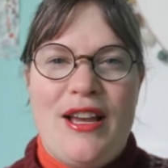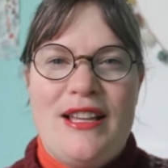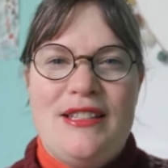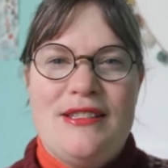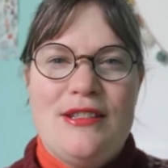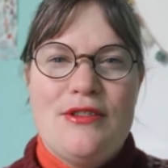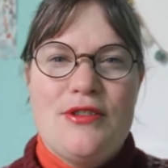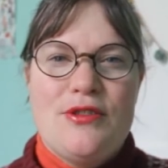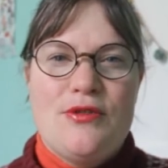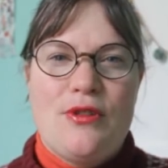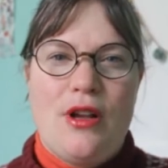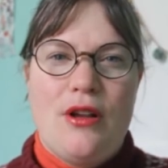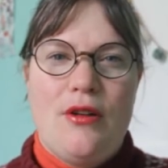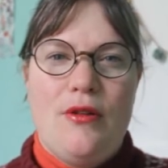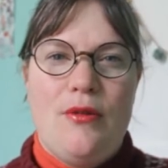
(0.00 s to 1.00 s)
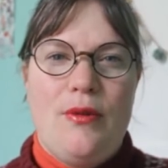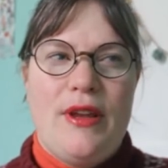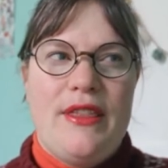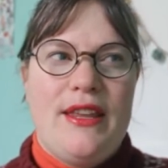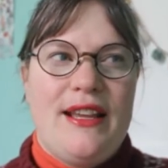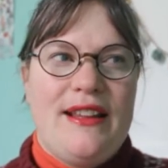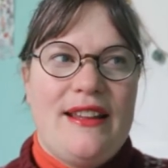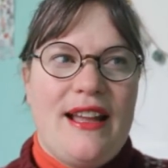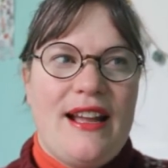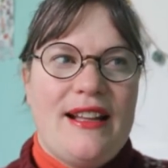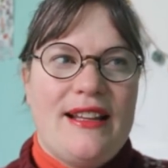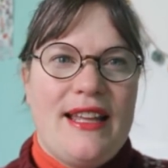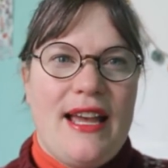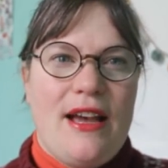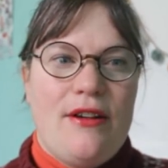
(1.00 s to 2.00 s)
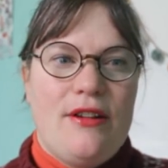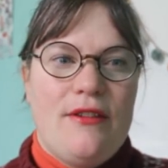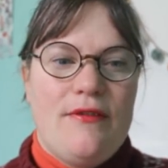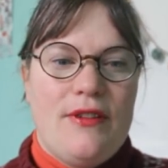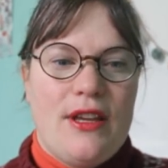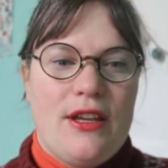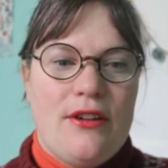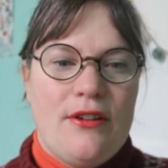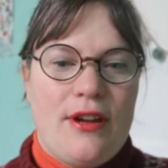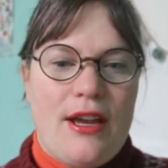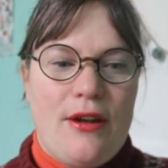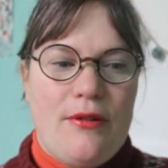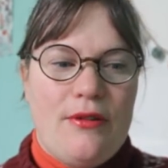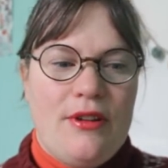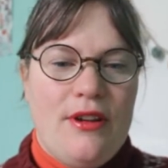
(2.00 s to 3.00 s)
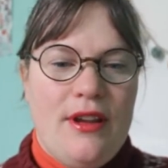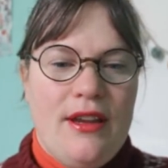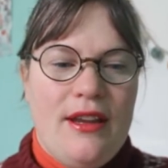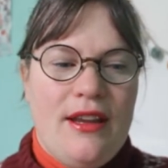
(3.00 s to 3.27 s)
I still struggle with exactly how to figure out